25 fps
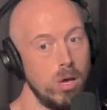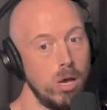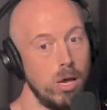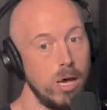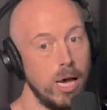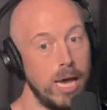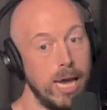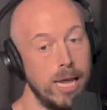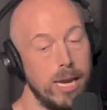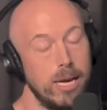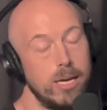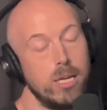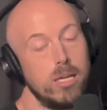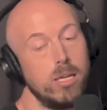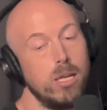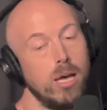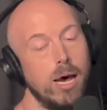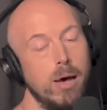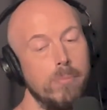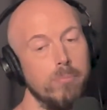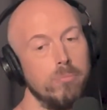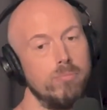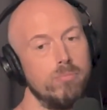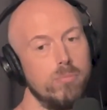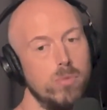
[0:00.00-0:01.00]
And
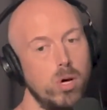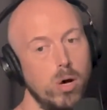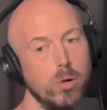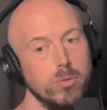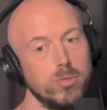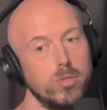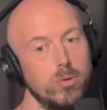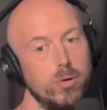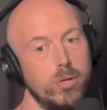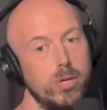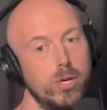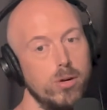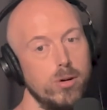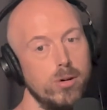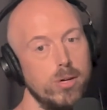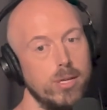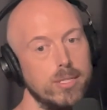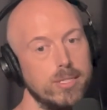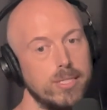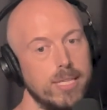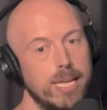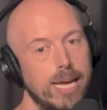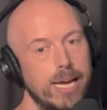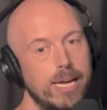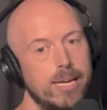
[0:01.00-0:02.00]
I'm also
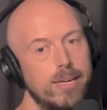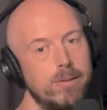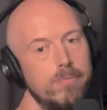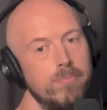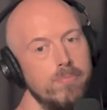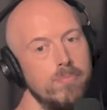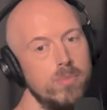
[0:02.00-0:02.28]
curious, like,